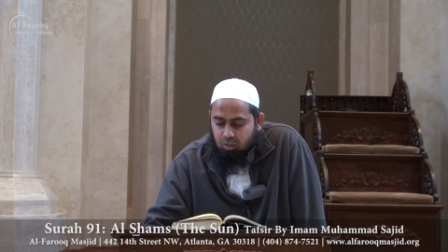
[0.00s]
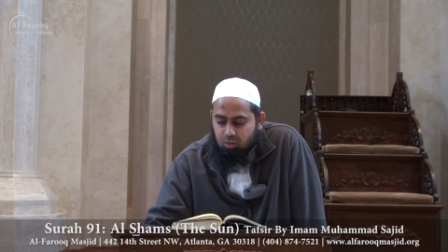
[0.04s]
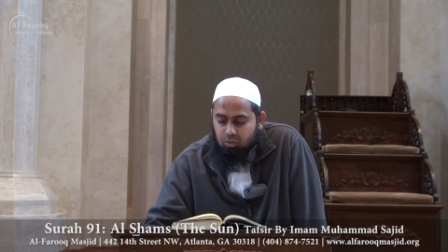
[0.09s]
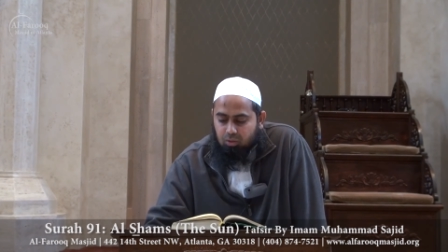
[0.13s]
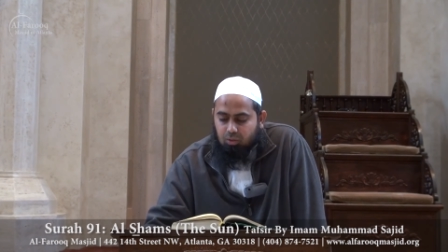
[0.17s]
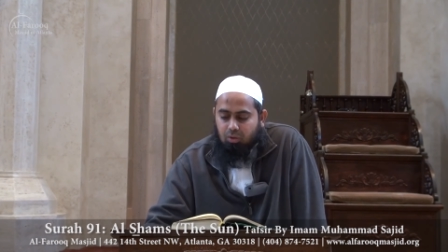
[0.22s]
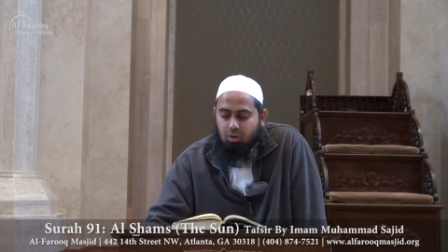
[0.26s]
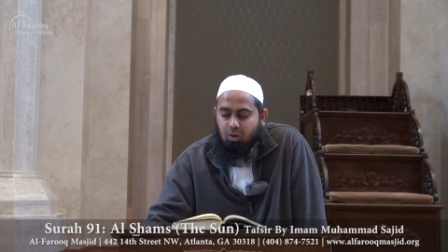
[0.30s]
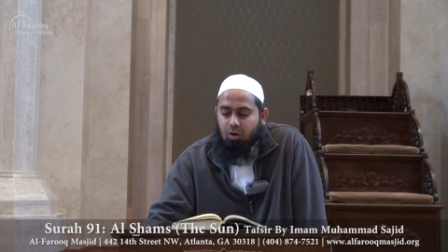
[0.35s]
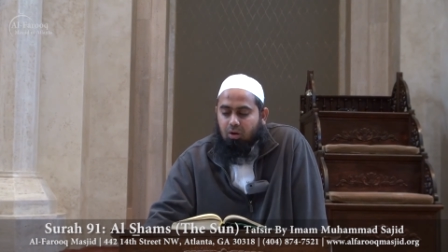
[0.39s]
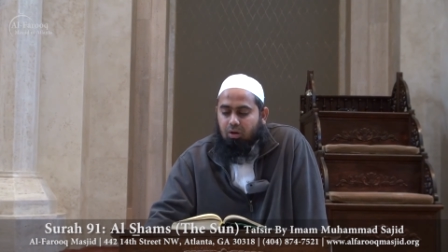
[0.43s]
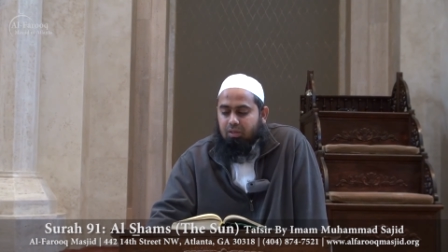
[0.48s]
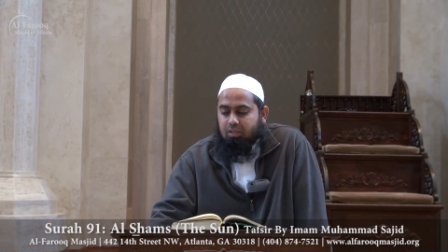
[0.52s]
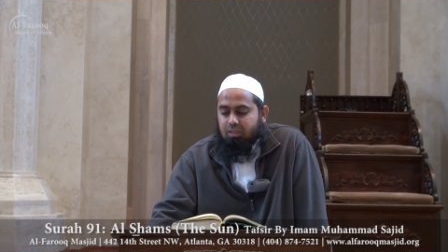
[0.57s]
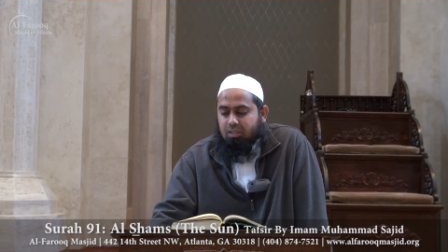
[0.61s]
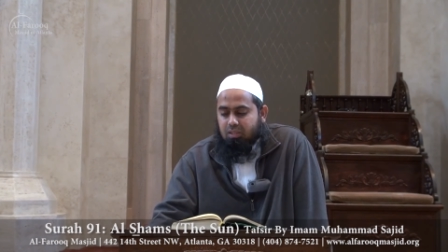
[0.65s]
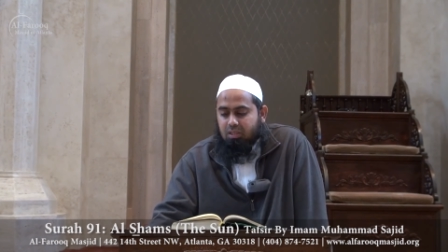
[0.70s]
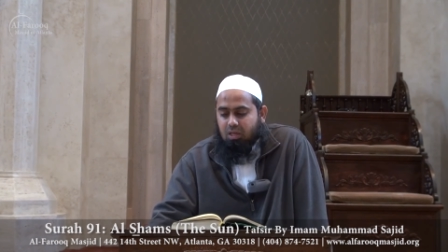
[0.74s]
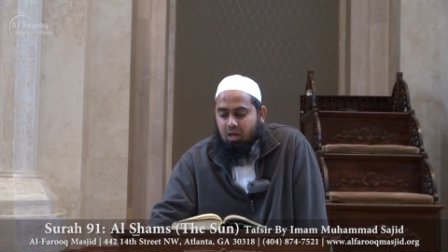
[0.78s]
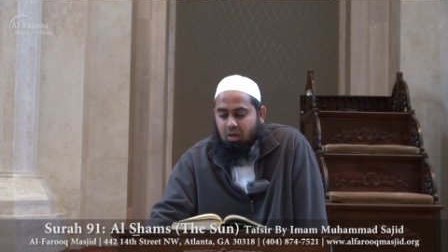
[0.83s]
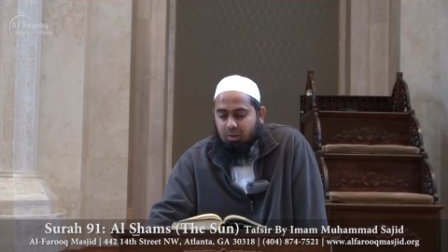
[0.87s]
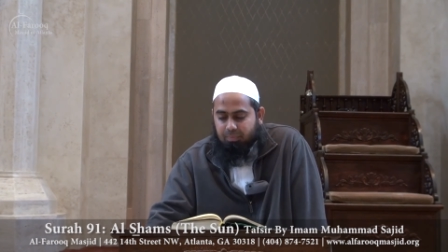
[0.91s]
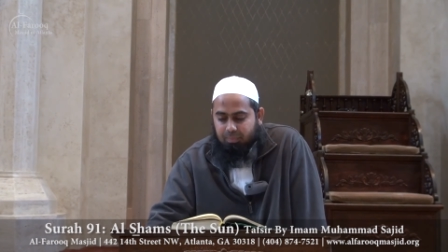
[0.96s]
Do not
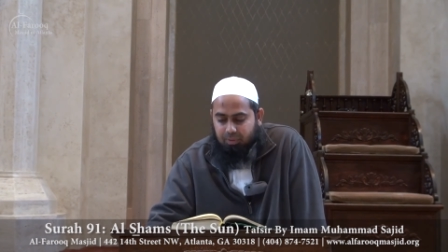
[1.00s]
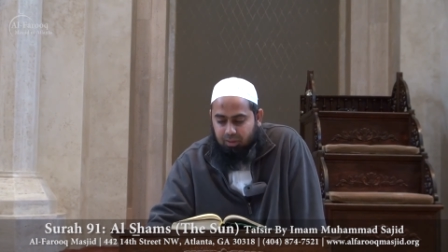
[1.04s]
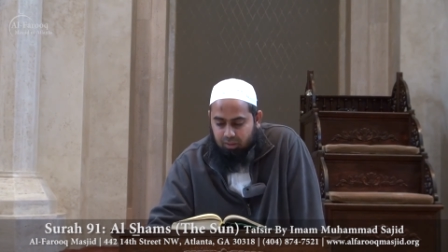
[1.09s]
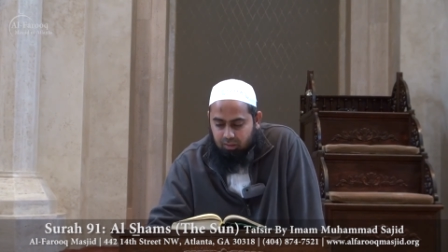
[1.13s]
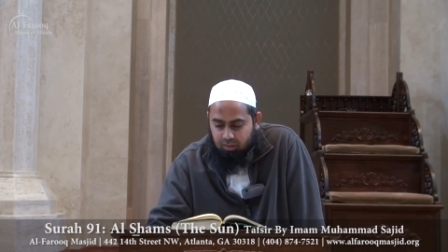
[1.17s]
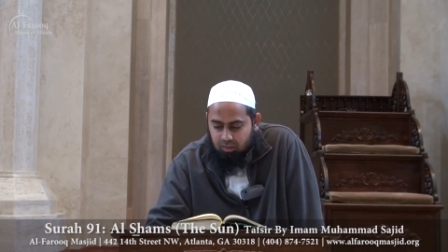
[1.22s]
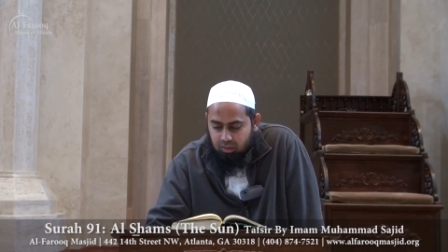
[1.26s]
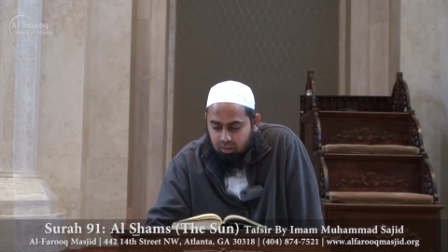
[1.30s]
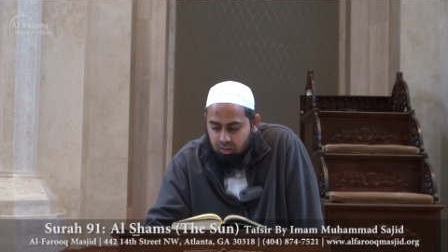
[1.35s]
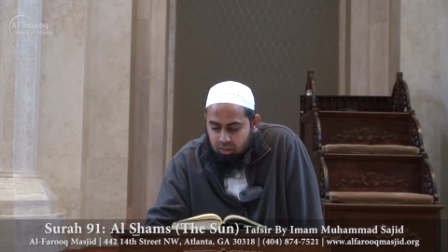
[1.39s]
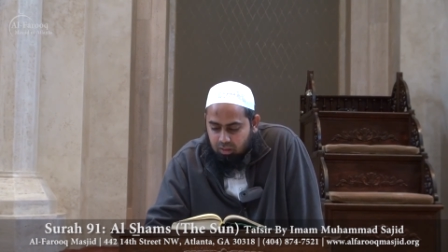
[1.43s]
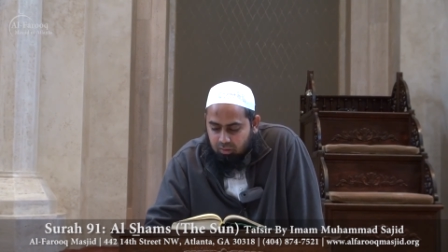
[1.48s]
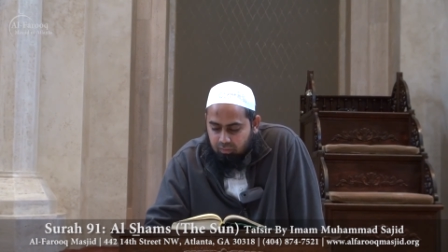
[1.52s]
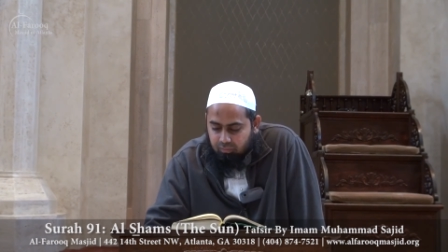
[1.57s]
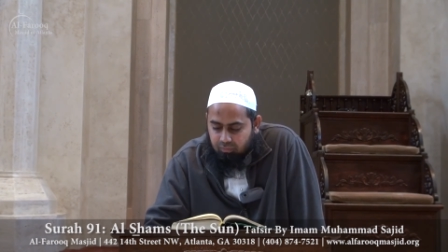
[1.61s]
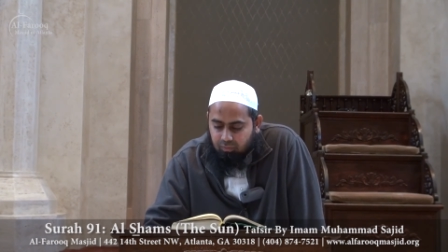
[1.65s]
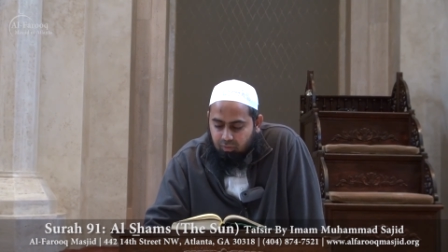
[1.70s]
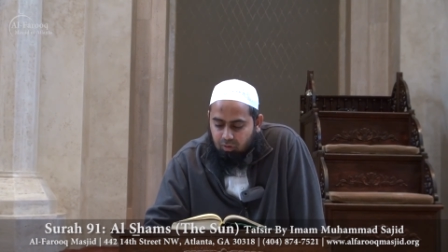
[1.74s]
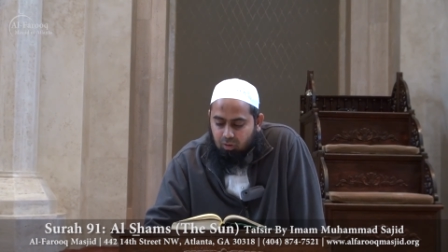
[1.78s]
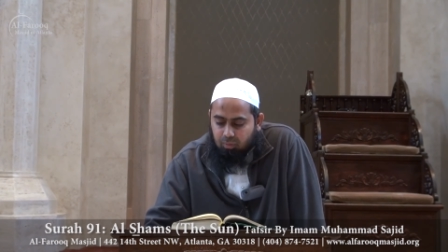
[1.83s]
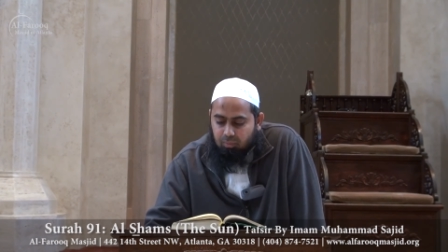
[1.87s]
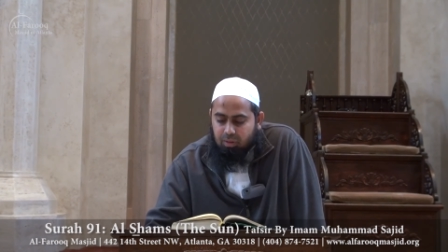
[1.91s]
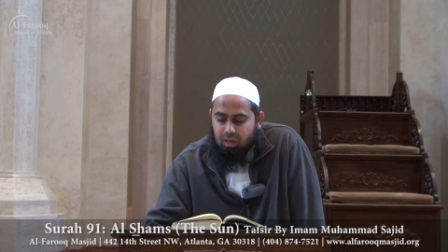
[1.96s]
stop it
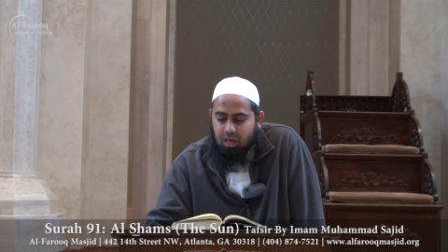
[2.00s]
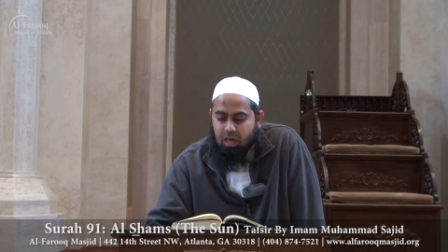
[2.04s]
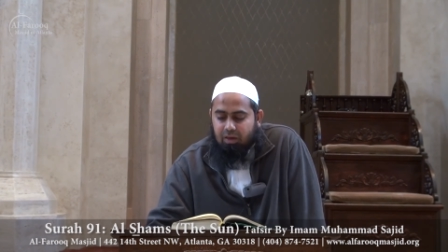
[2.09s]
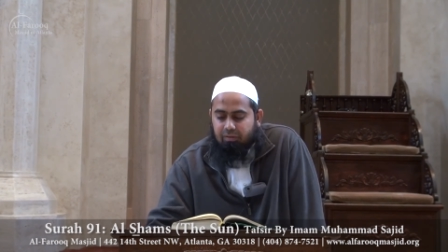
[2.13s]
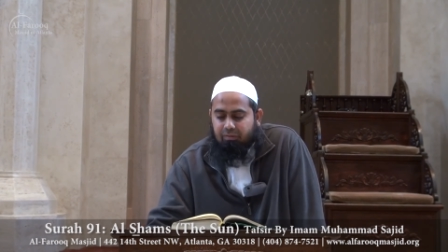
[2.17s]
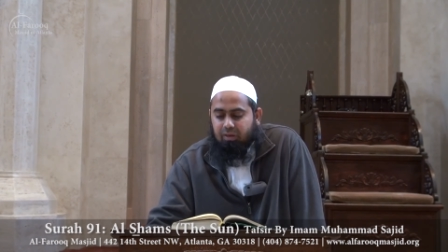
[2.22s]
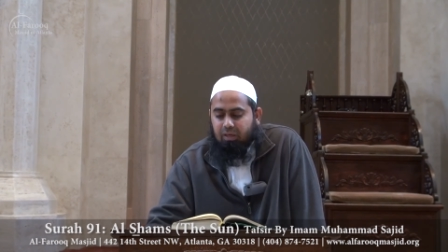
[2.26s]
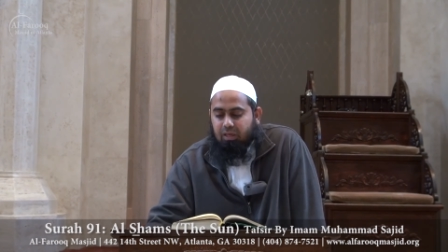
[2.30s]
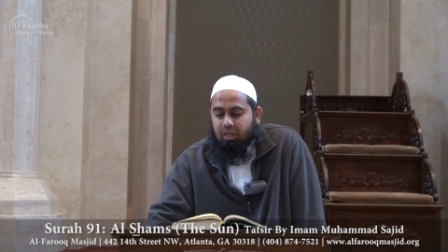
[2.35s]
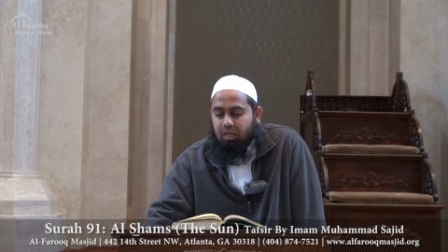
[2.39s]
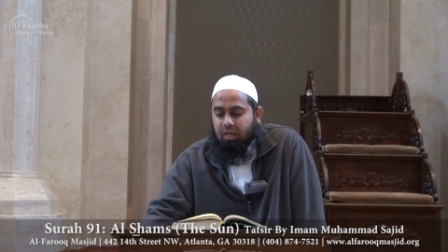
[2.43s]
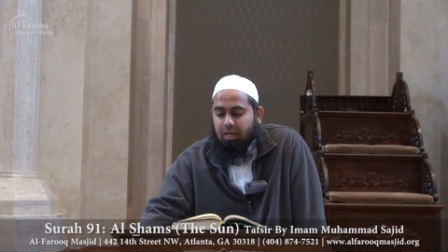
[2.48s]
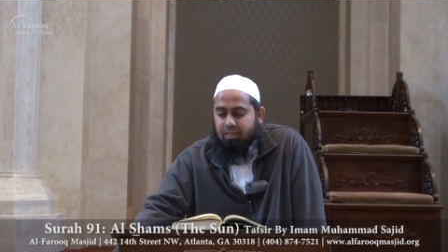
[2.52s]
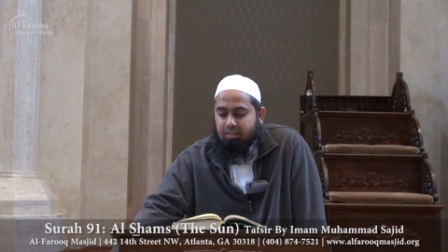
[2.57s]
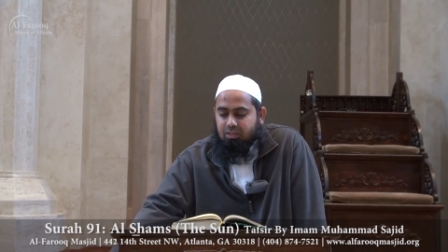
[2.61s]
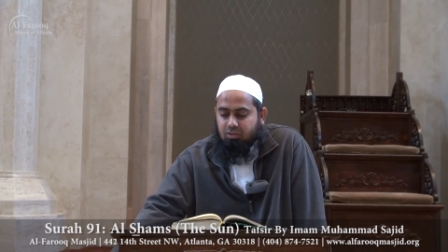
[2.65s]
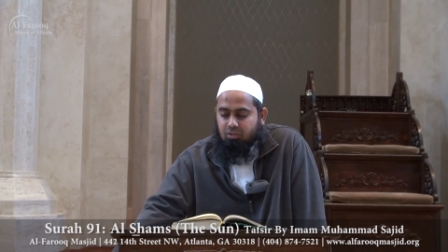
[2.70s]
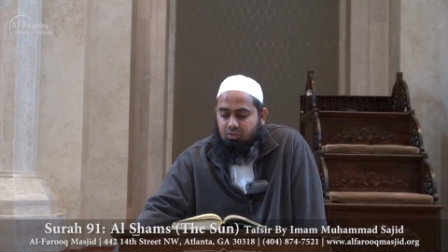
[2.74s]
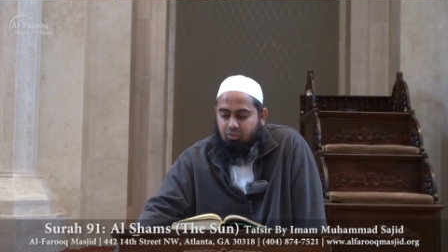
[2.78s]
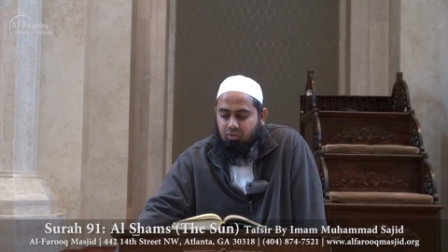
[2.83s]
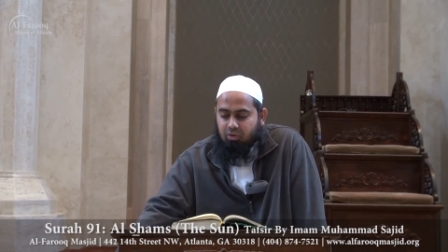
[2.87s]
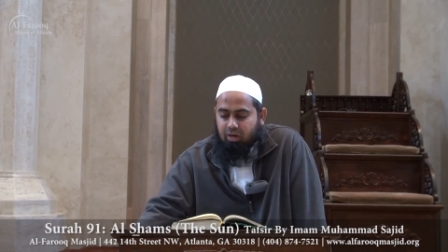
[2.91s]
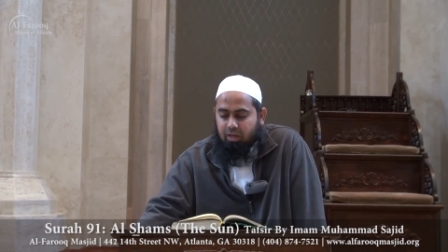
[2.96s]
from having
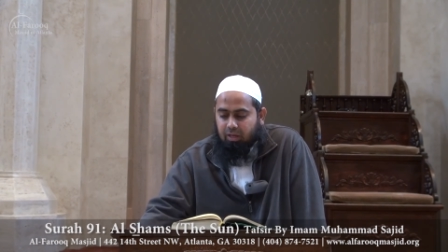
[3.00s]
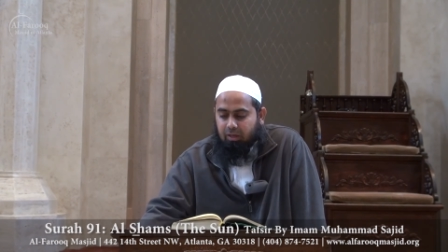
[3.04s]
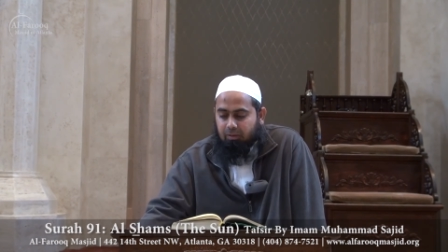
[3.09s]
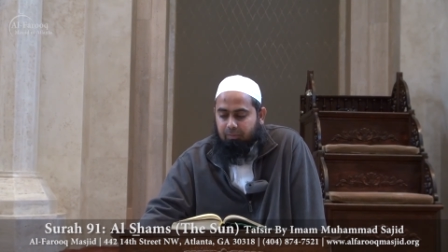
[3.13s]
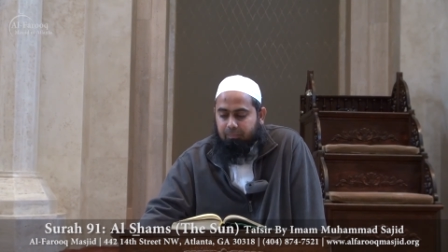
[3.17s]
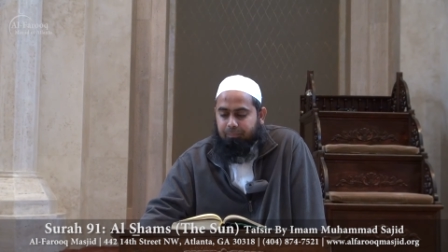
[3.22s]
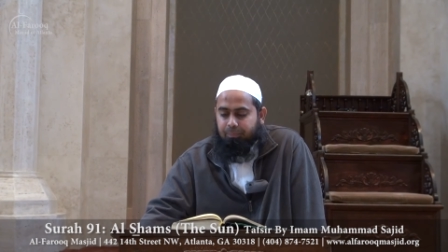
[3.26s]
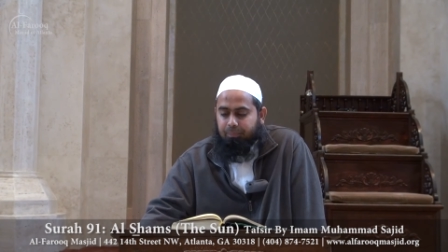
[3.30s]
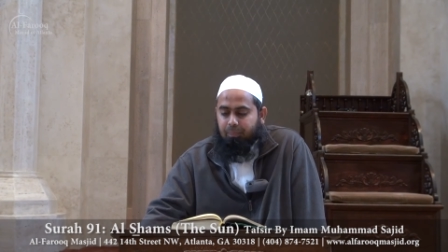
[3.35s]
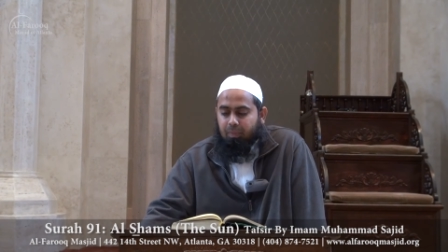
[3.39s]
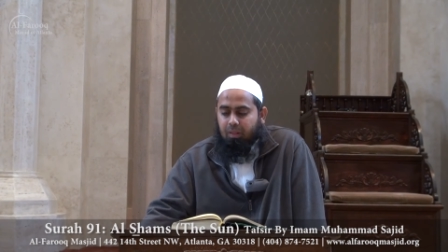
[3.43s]
its drink.